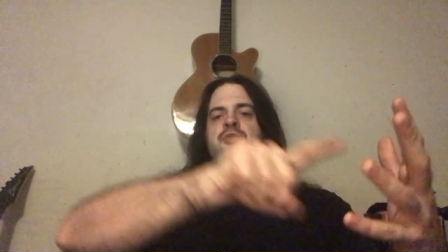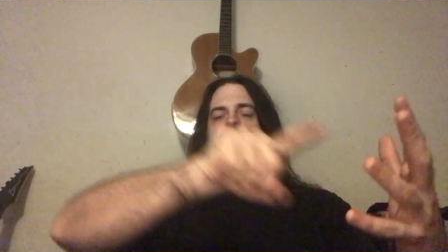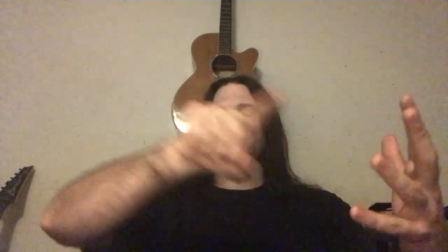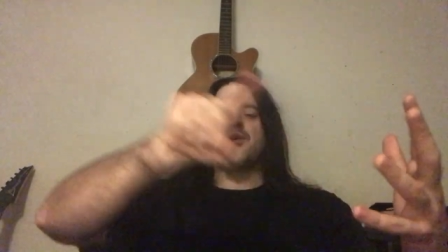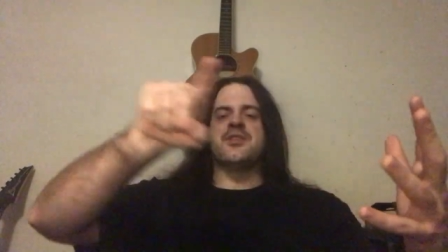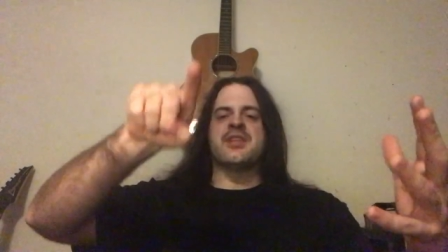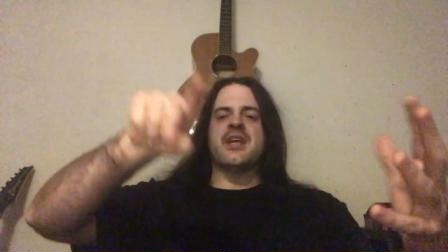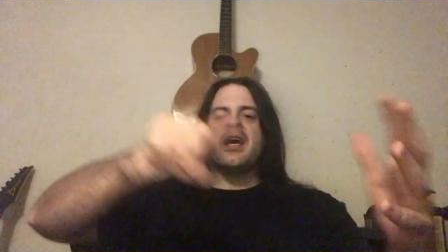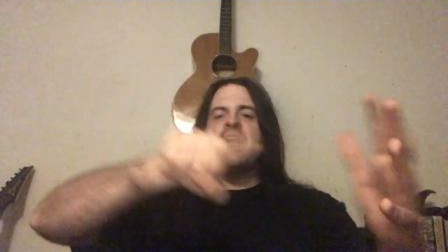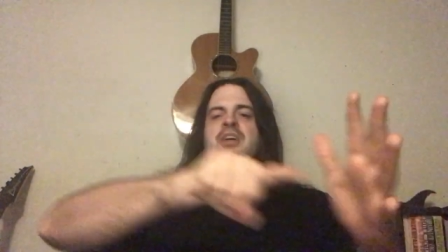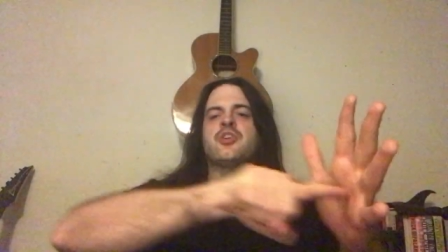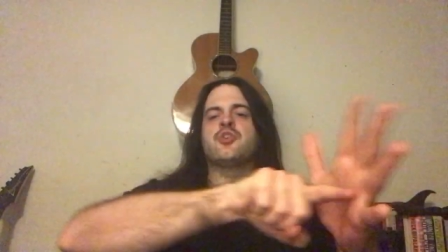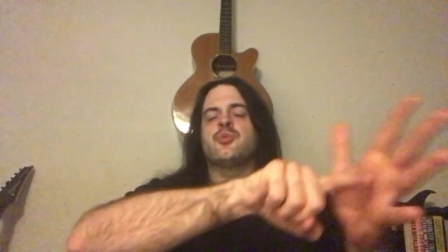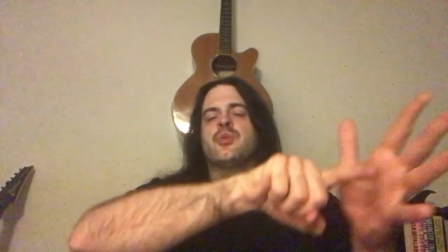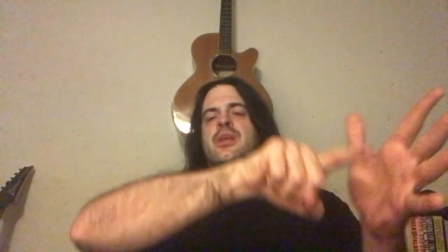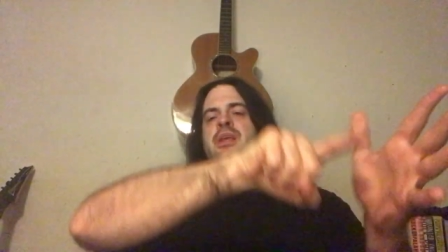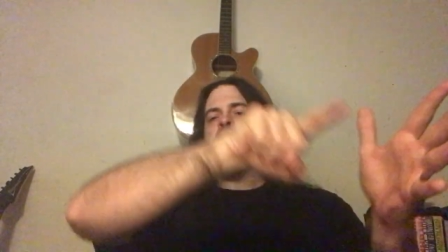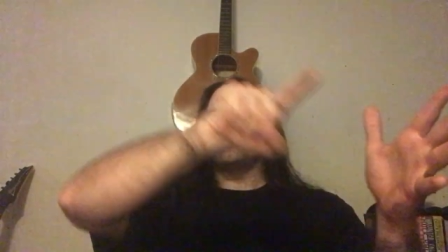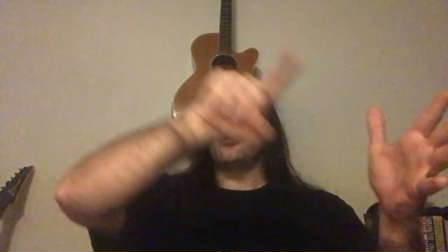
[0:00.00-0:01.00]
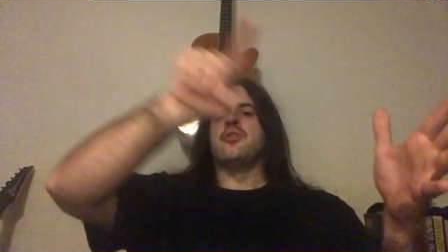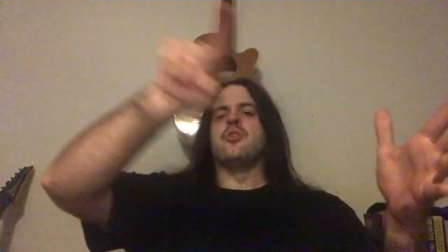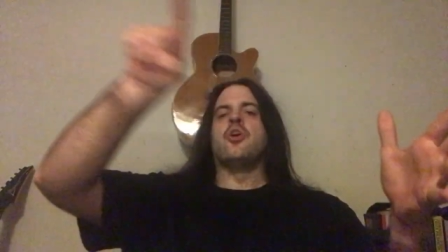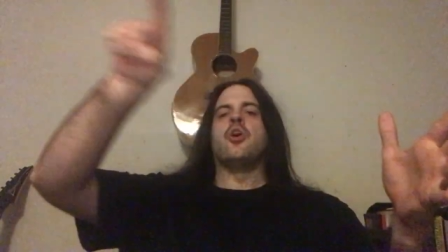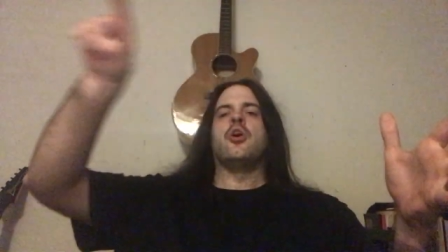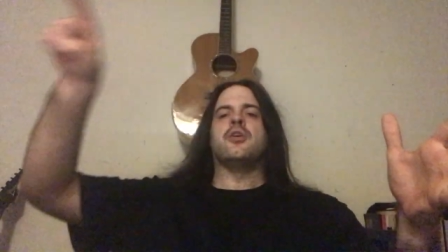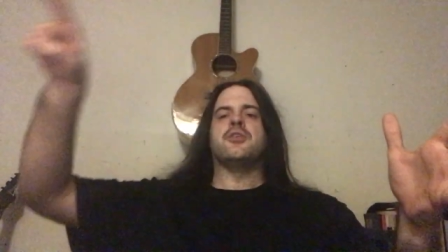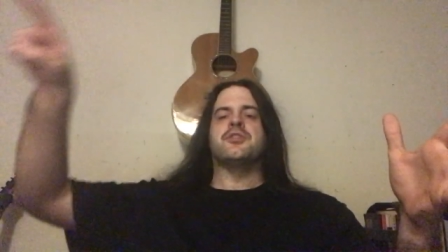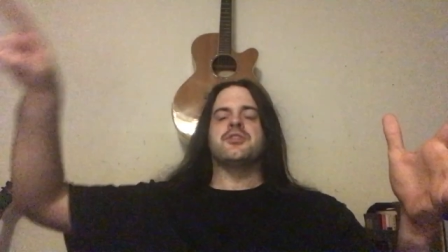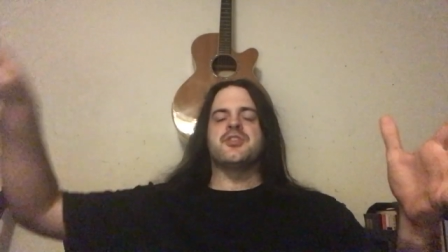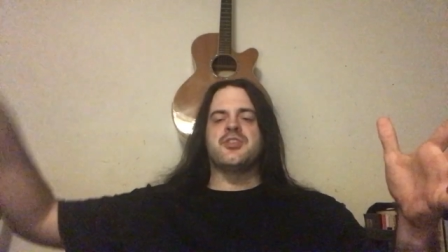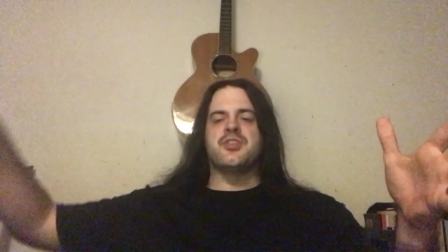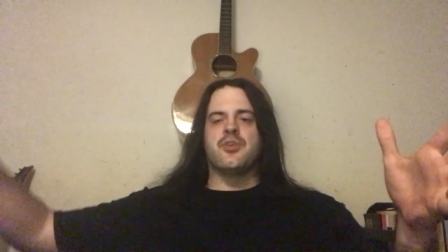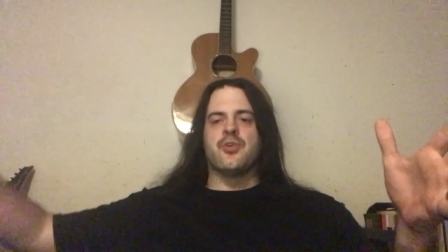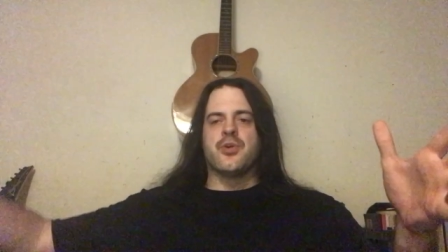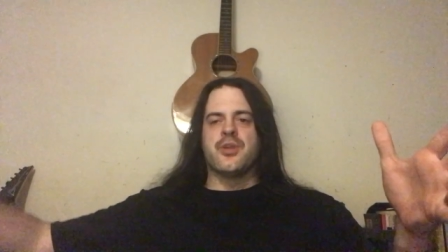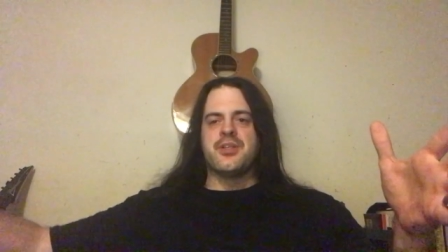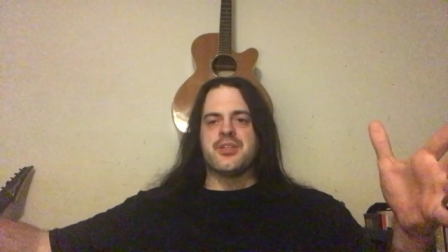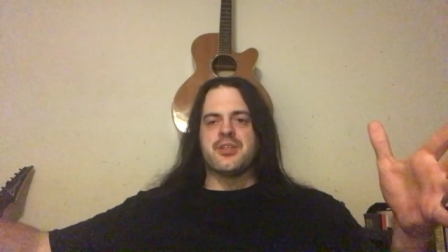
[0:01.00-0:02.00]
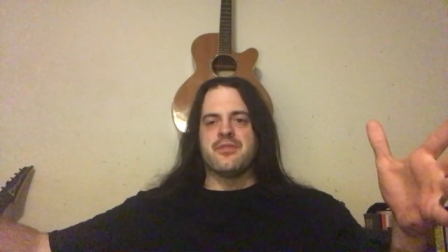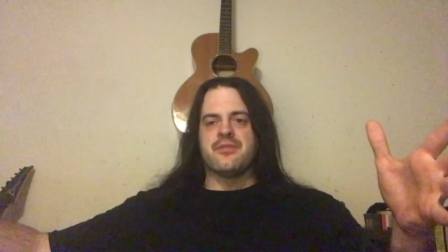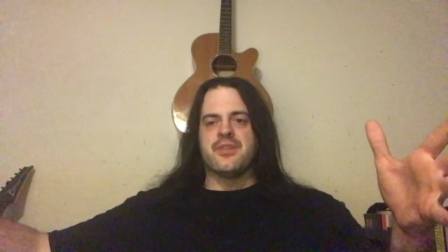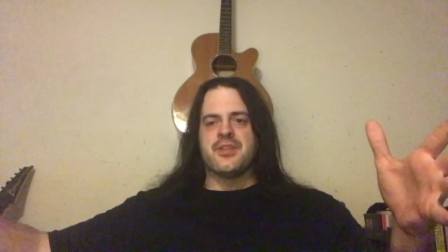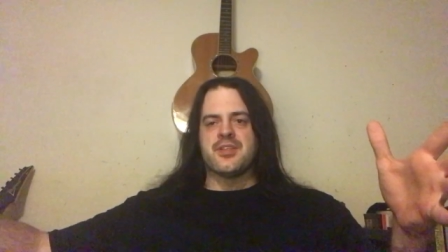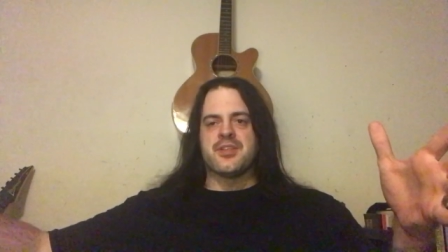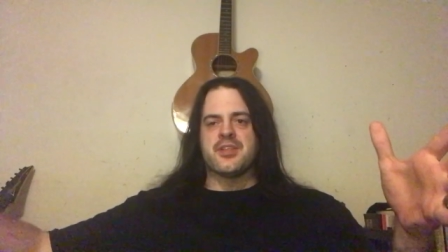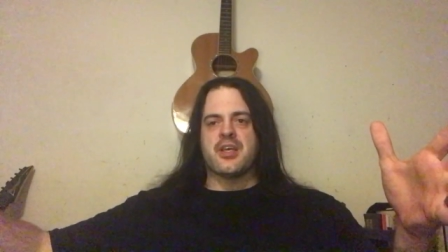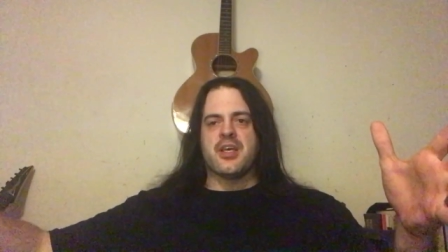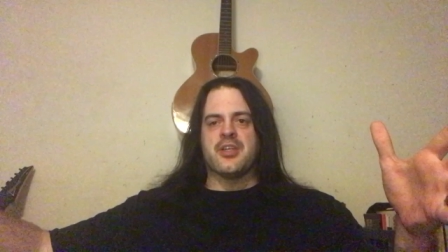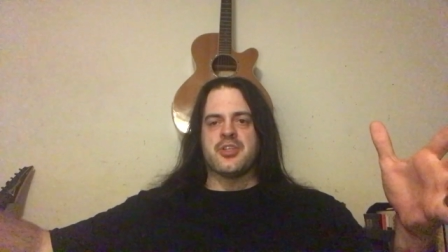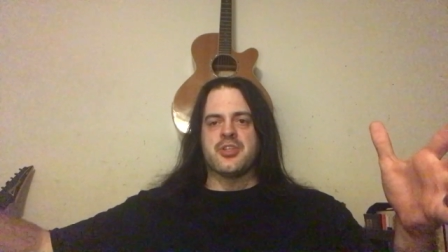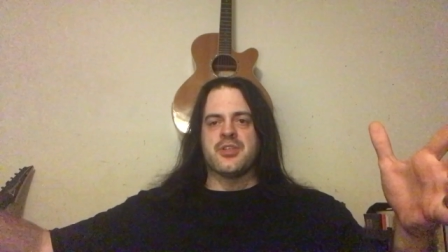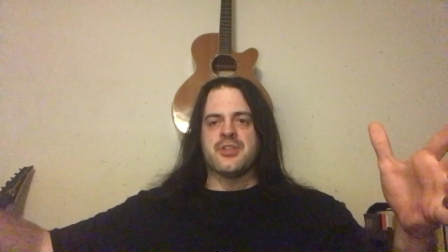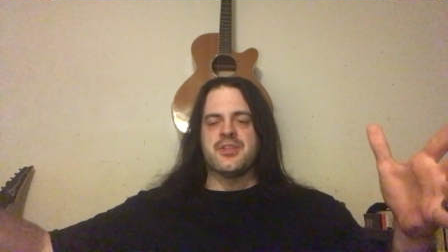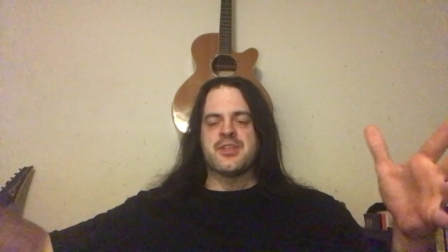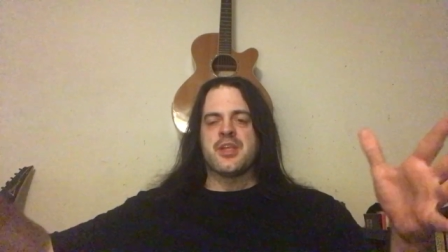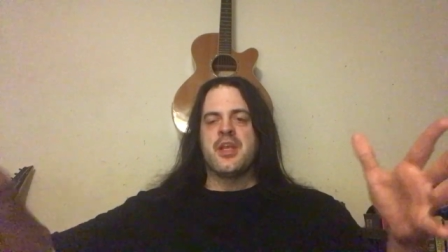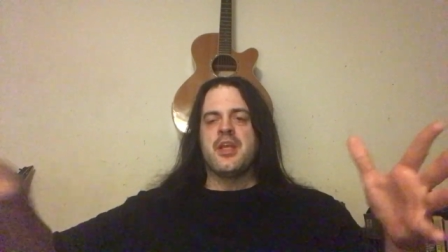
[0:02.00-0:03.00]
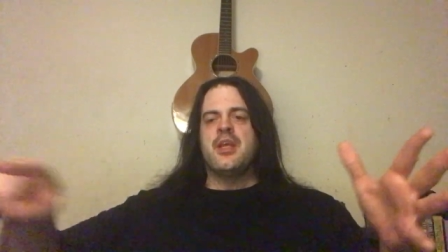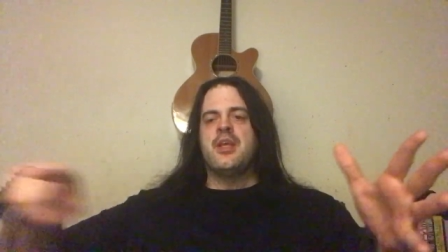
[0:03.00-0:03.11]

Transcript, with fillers: what's actually a long series of discussions